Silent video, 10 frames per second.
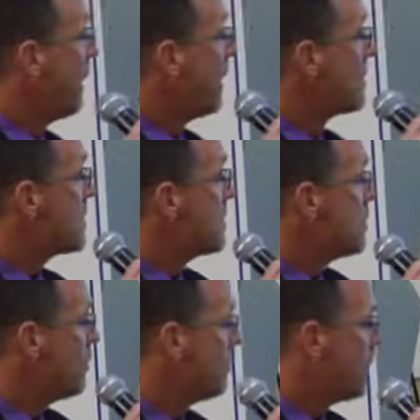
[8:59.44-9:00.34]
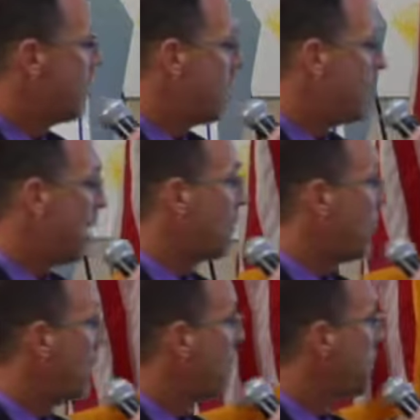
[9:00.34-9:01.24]
They institute the
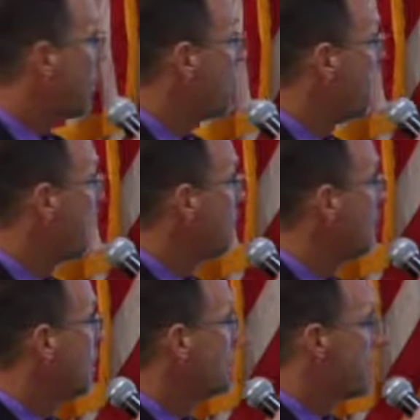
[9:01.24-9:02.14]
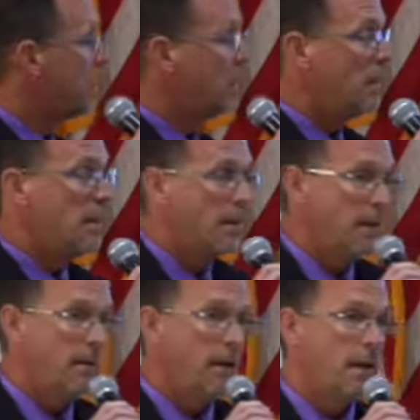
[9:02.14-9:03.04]
behavioral health paramedic who comes out,
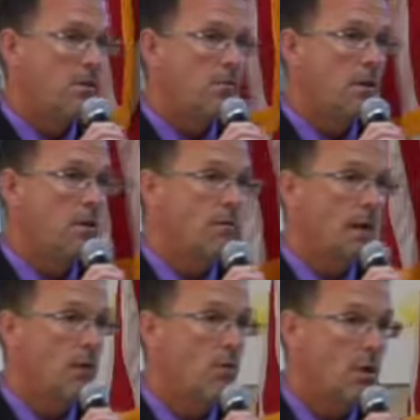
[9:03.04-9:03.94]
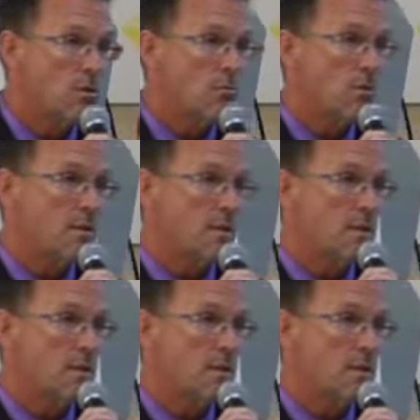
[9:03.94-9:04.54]
and they do their evaluation, which